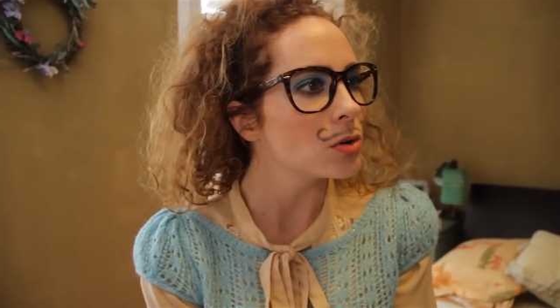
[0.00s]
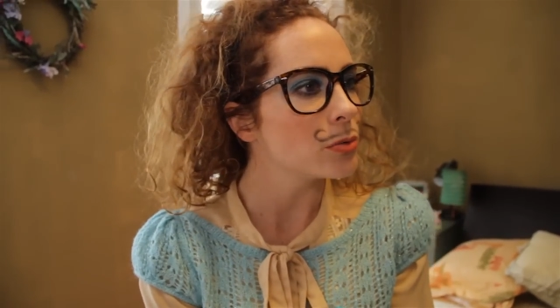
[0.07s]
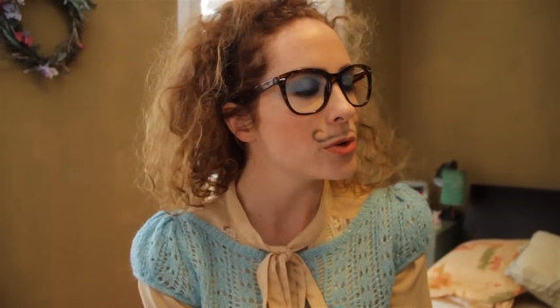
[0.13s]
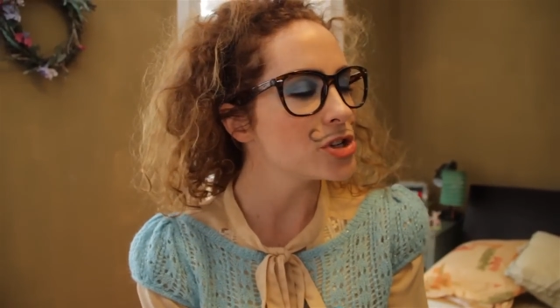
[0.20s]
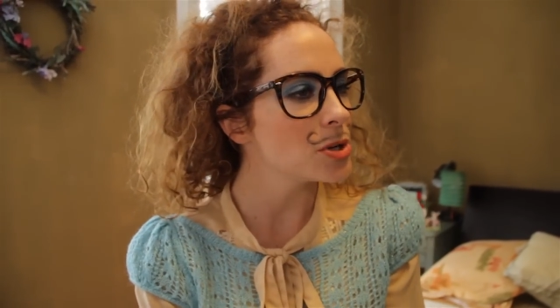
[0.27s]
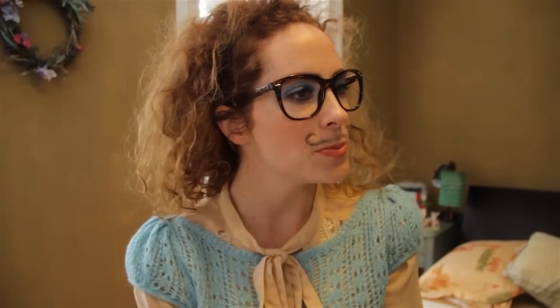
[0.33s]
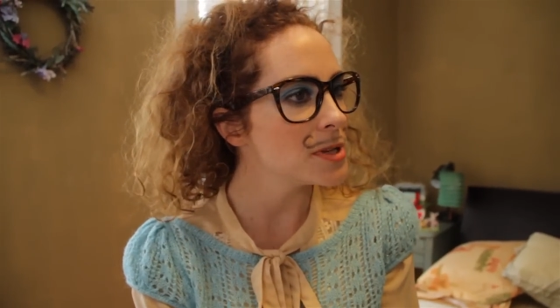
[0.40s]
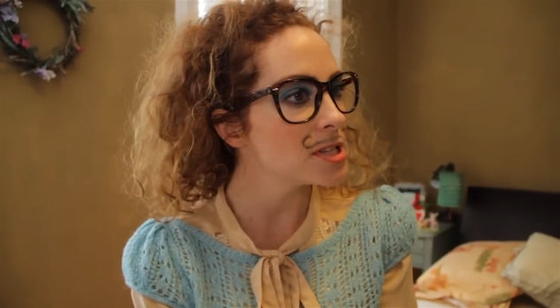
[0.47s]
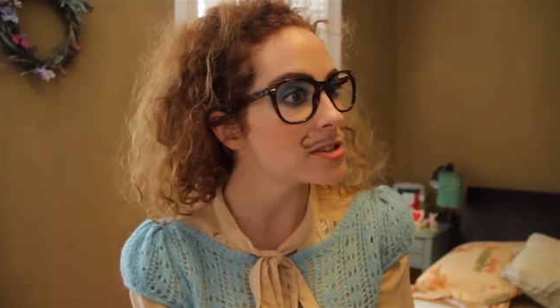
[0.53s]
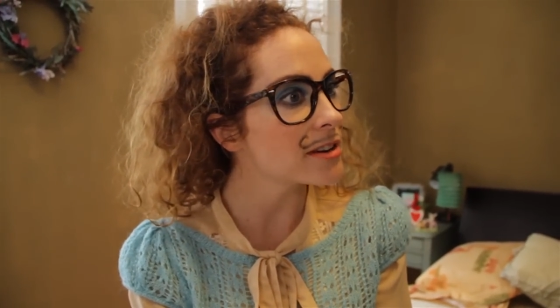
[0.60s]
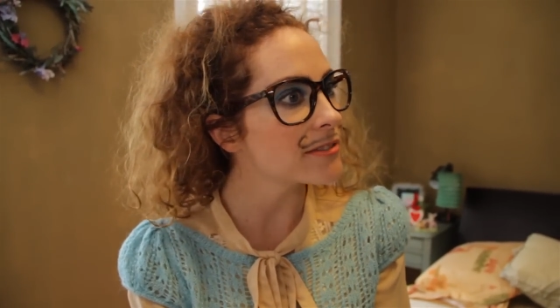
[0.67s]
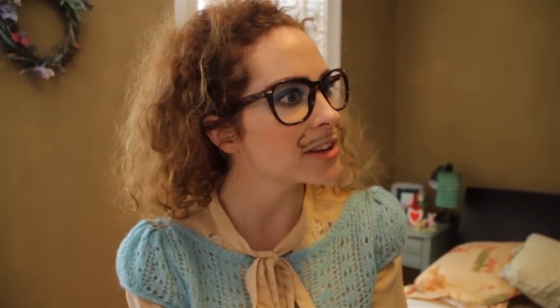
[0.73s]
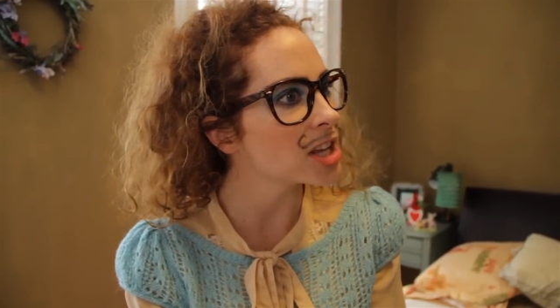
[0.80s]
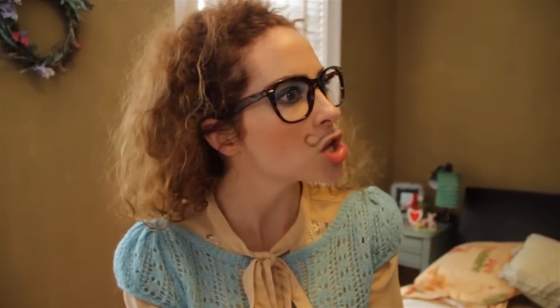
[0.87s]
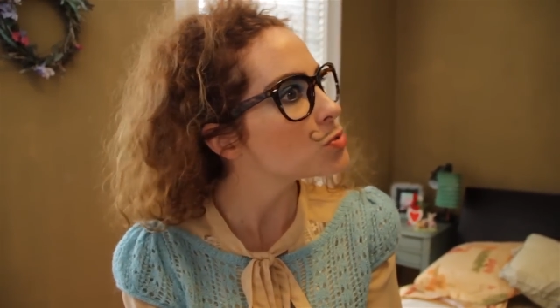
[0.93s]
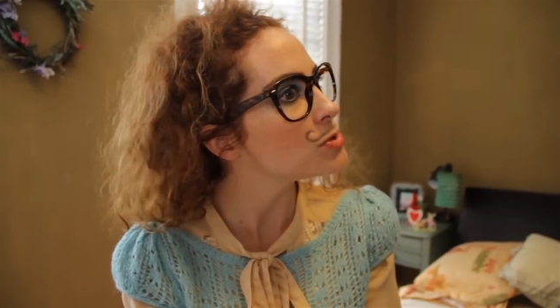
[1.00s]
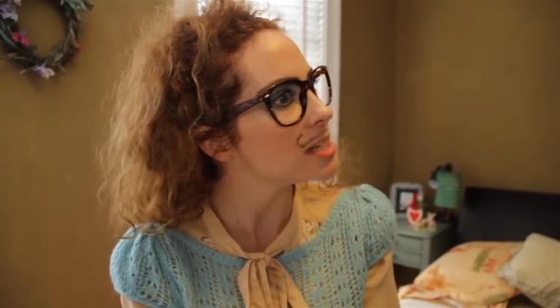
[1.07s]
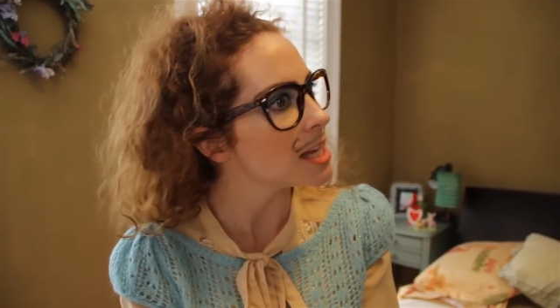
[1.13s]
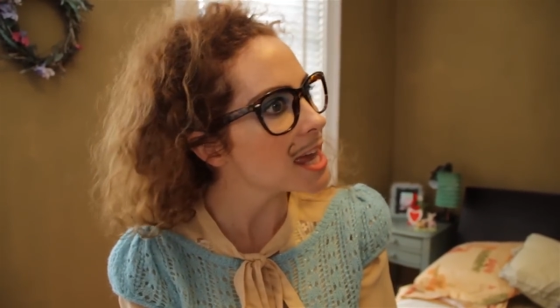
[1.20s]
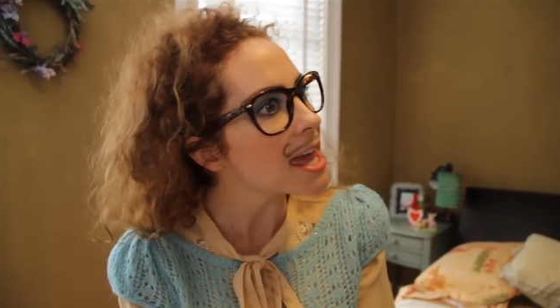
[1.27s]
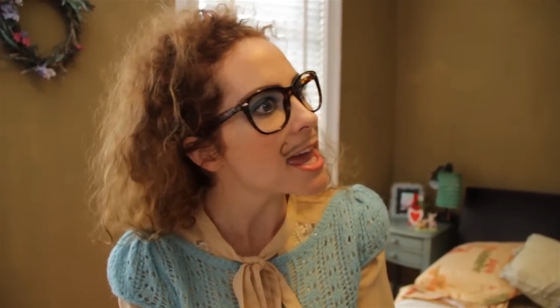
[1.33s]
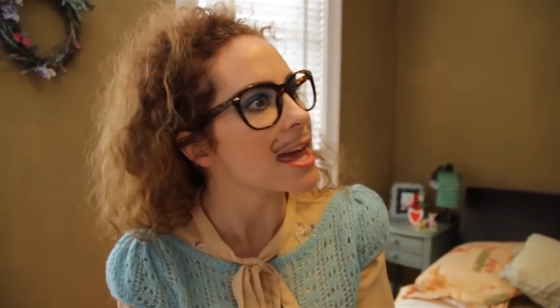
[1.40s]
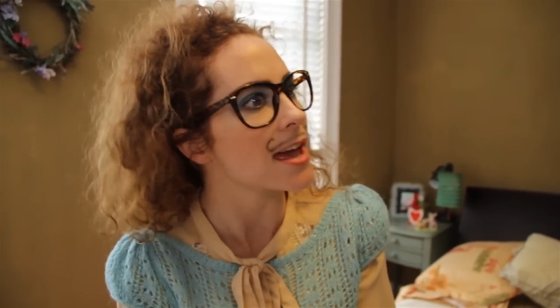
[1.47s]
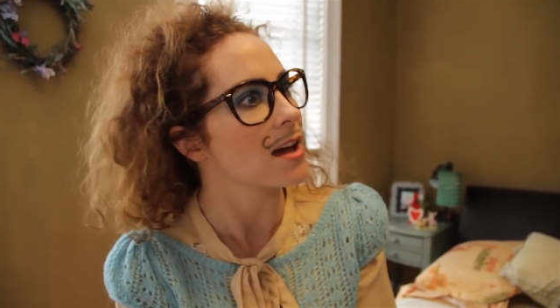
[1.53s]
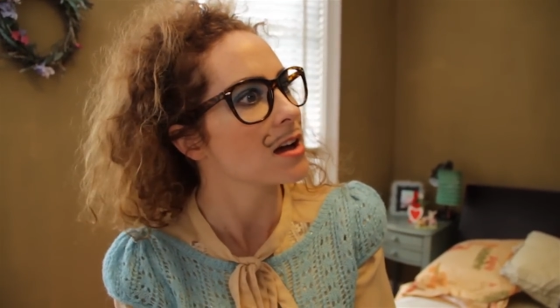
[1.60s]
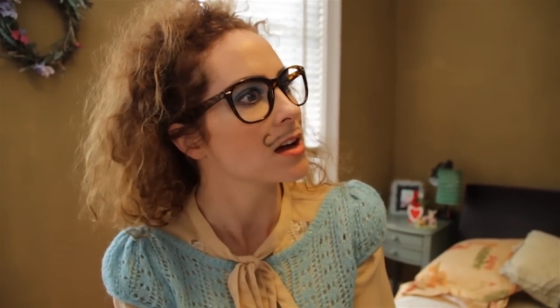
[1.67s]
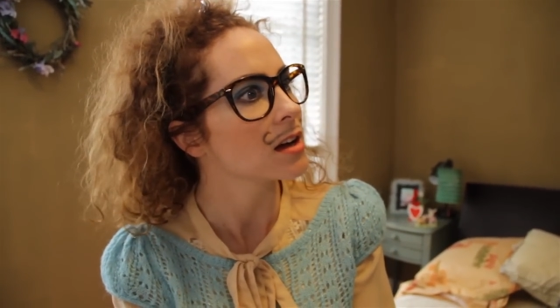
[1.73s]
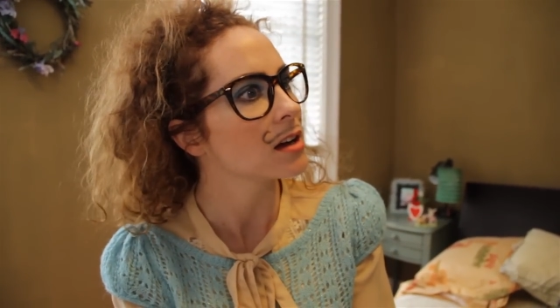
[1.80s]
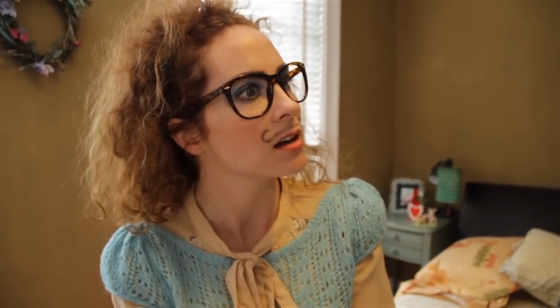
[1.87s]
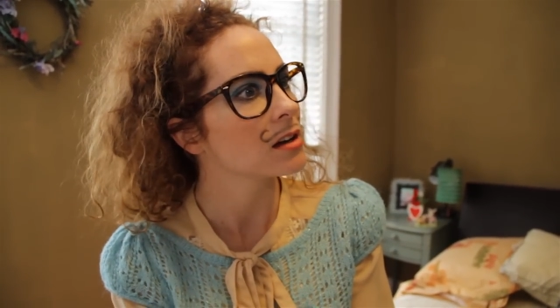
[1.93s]
We should be serving you tea
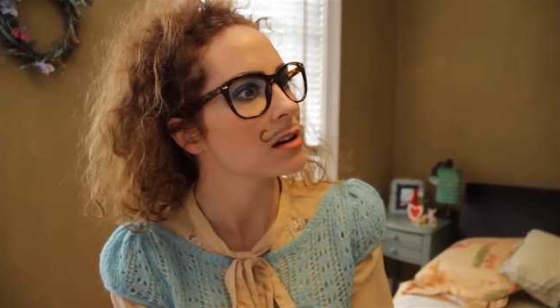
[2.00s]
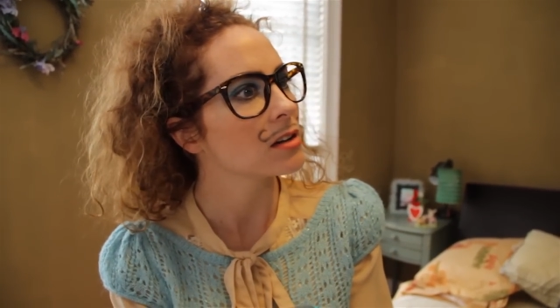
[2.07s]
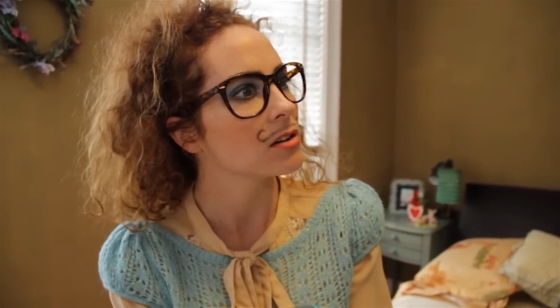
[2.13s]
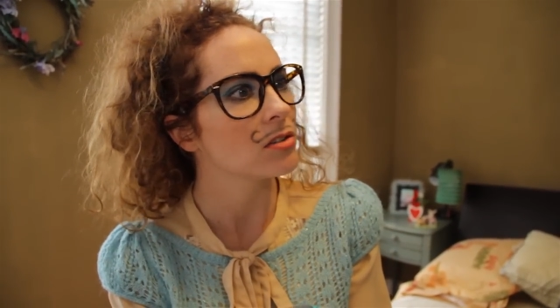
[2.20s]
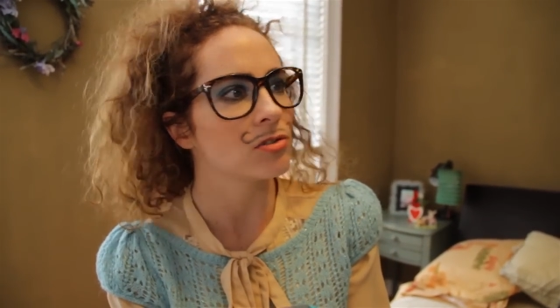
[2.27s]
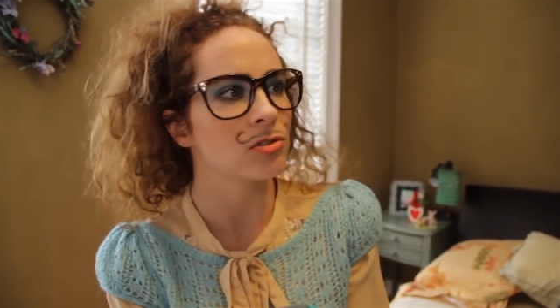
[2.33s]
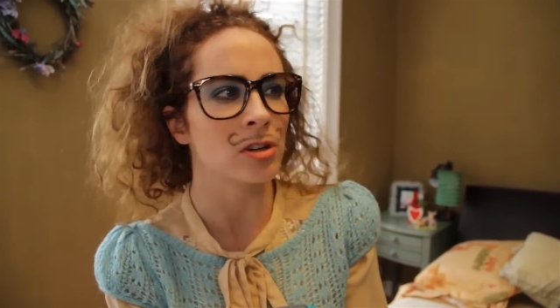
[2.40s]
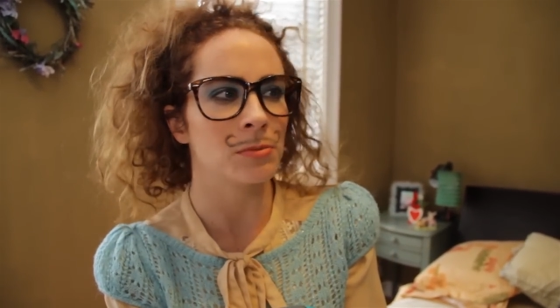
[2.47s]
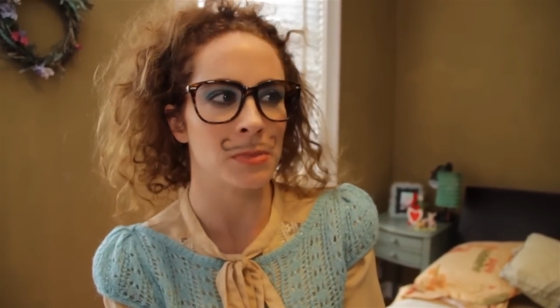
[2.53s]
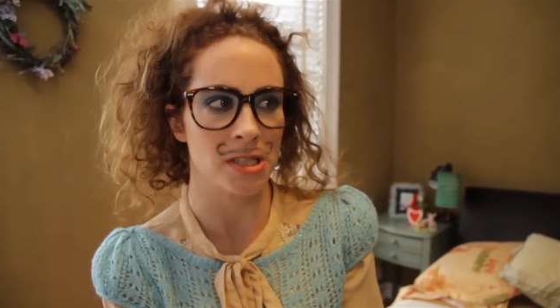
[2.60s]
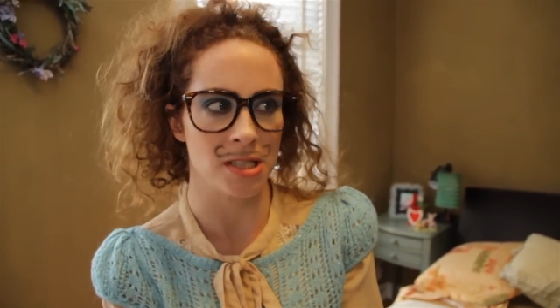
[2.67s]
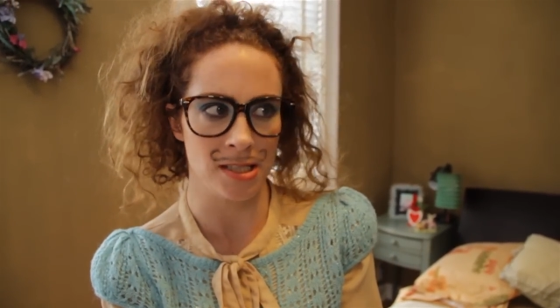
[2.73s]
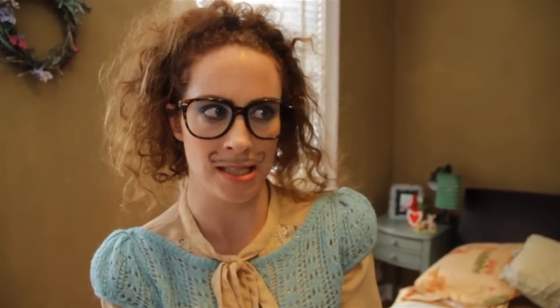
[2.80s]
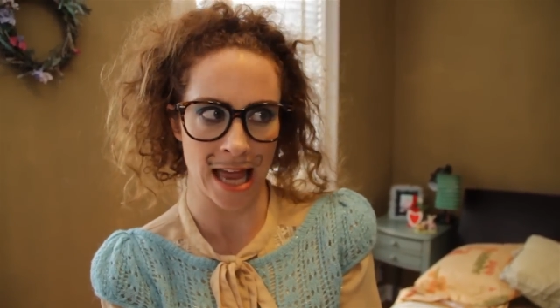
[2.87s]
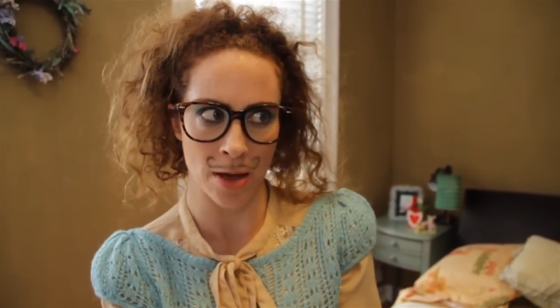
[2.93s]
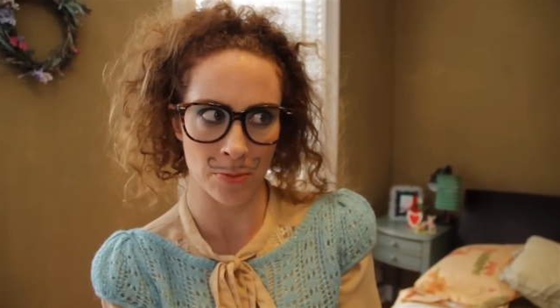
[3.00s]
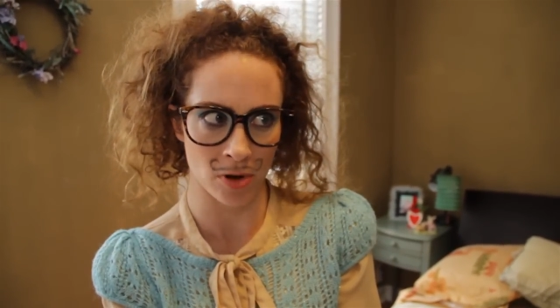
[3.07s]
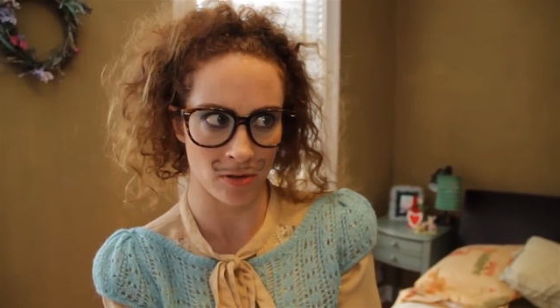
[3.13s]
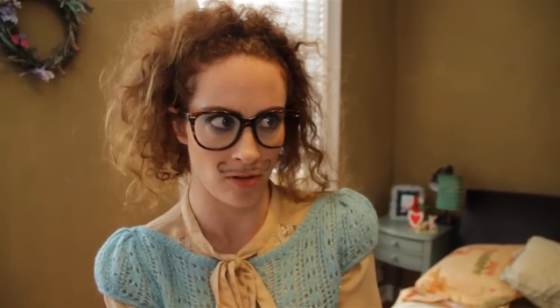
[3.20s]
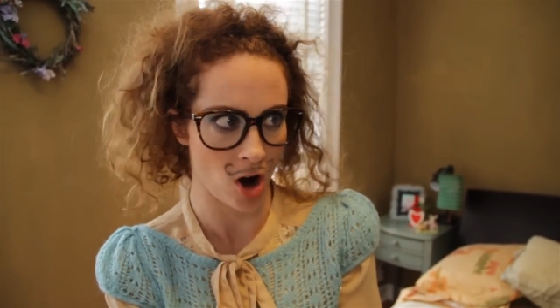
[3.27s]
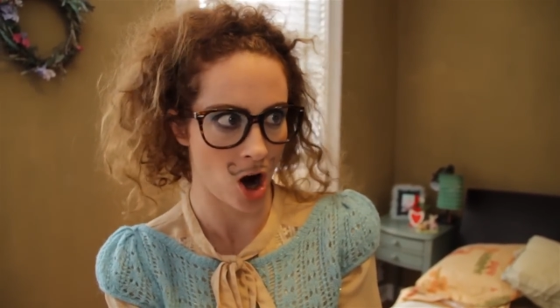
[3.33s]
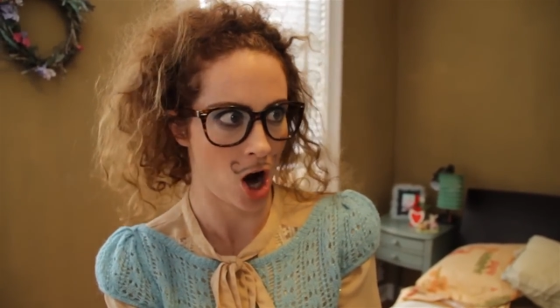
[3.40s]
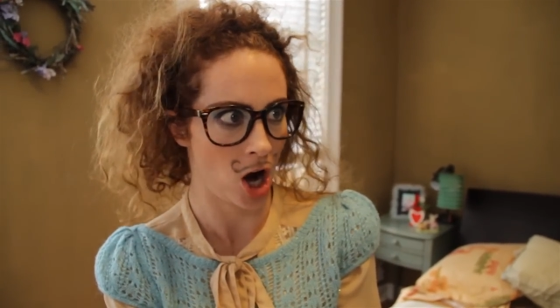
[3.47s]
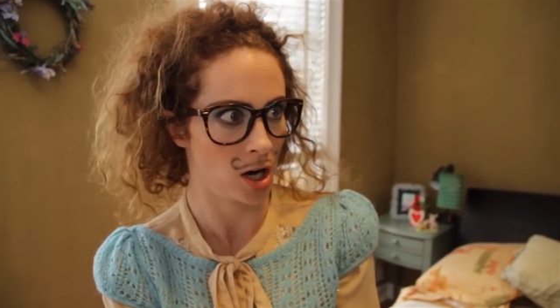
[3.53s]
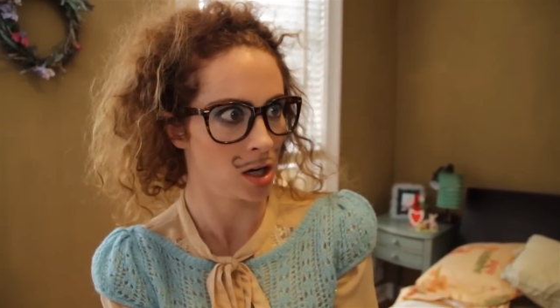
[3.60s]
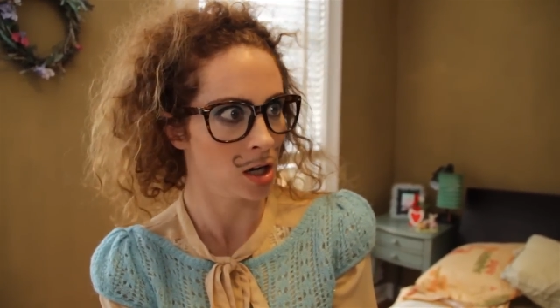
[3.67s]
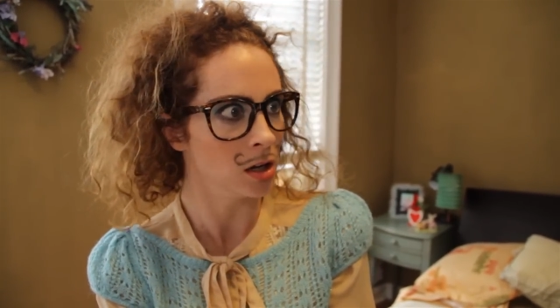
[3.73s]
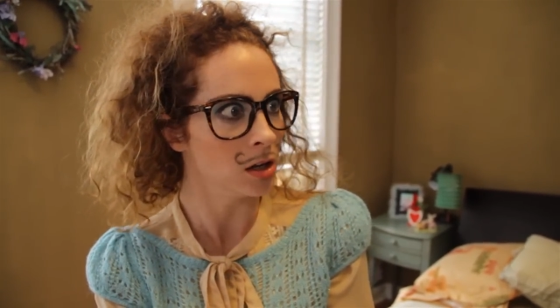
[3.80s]
from a samovar.